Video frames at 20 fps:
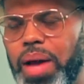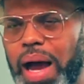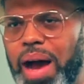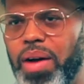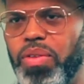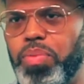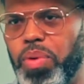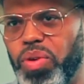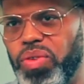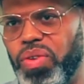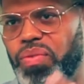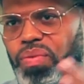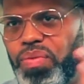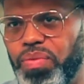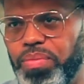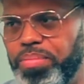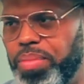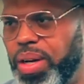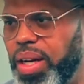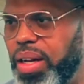I was supposed to
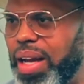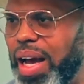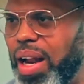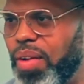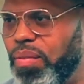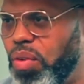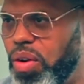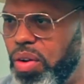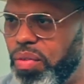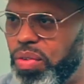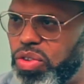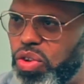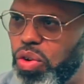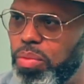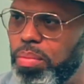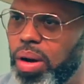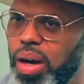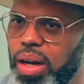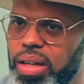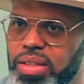be in California for 2
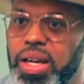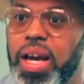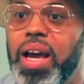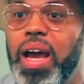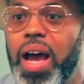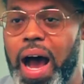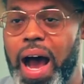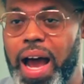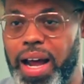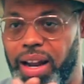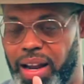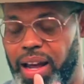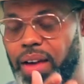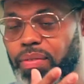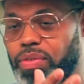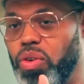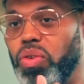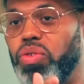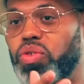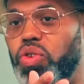months. I had
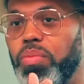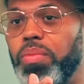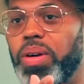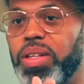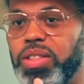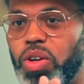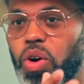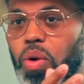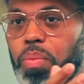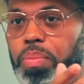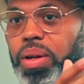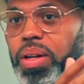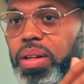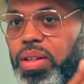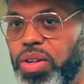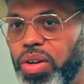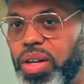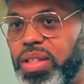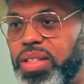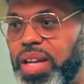left those 2 months open
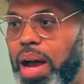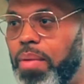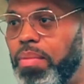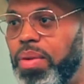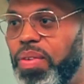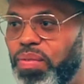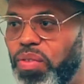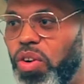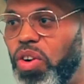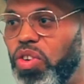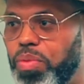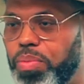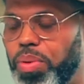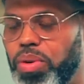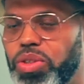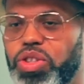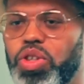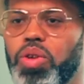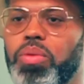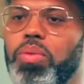during the time we first
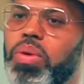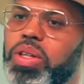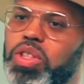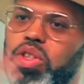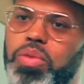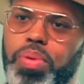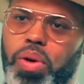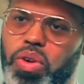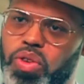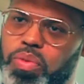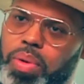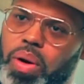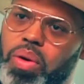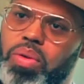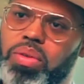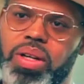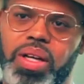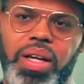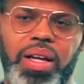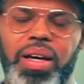supposed to shoot. Once you
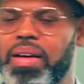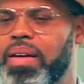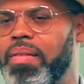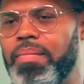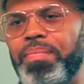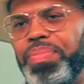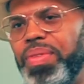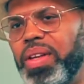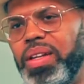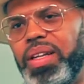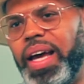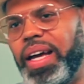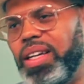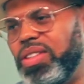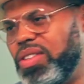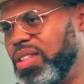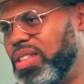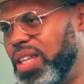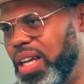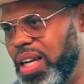postponed it, the dates
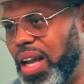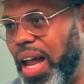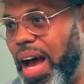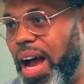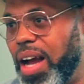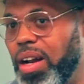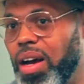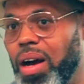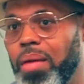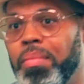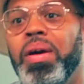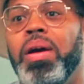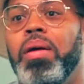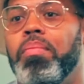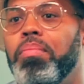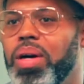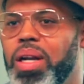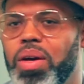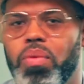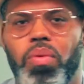just didn't line up.
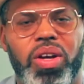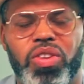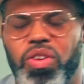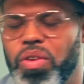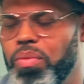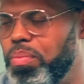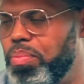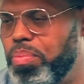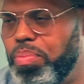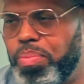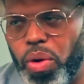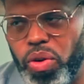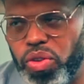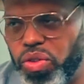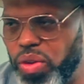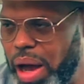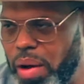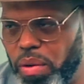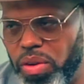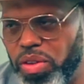But I wasn't supposed
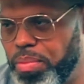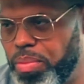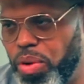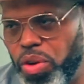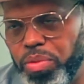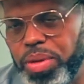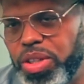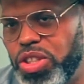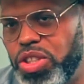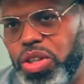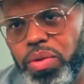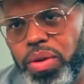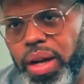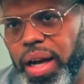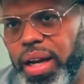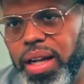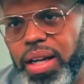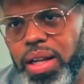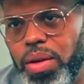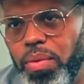to be shooting
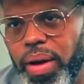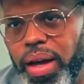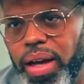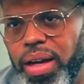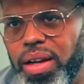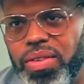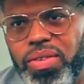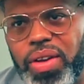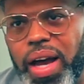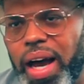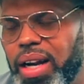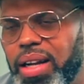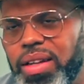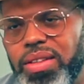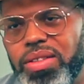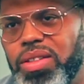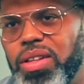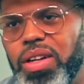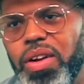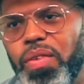that anyway, because I
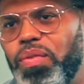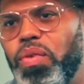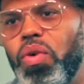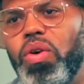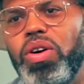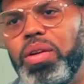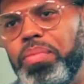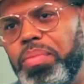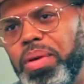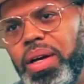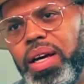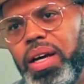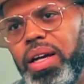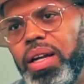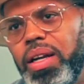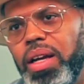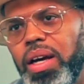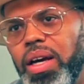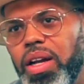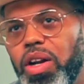just couldn't afford to be
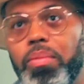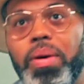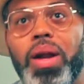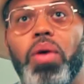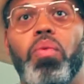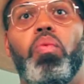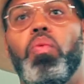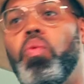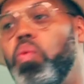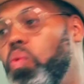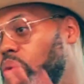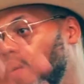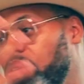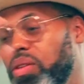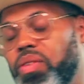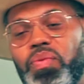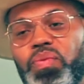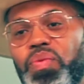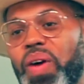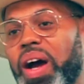in, no matter what,
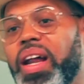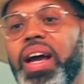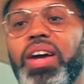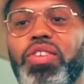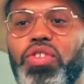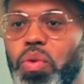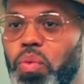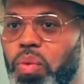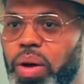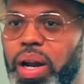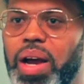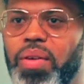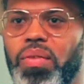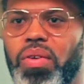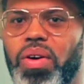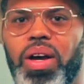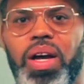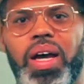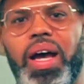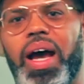financial,
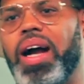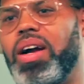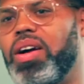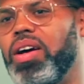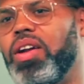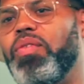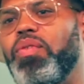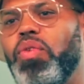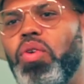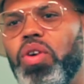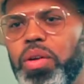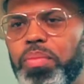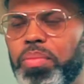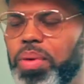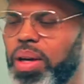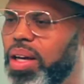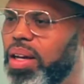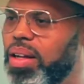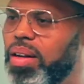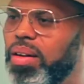whatever, I couldn't afford to
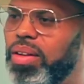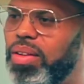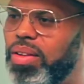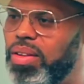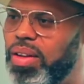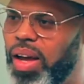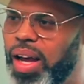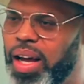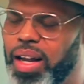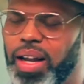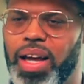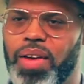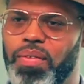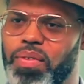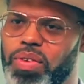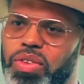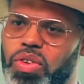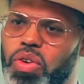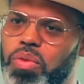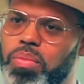be in LA
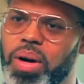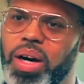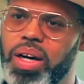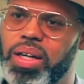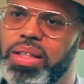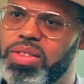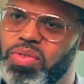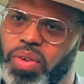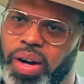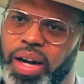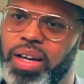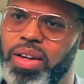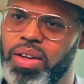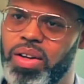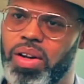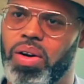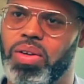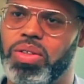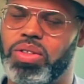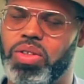for 2 months, right? You
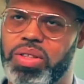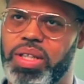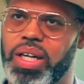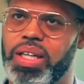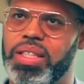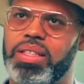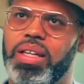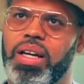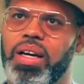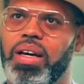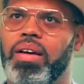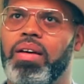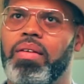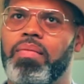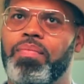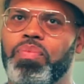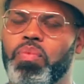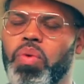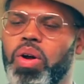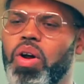know, so just
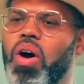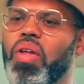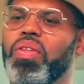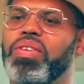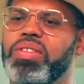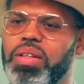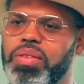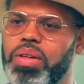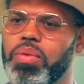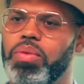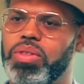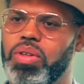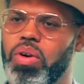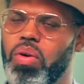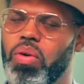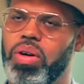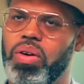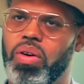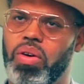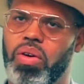with all the stuff that was
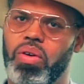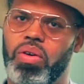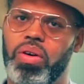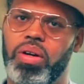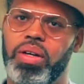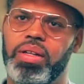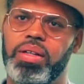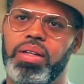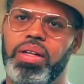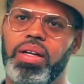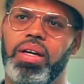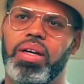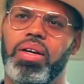going on.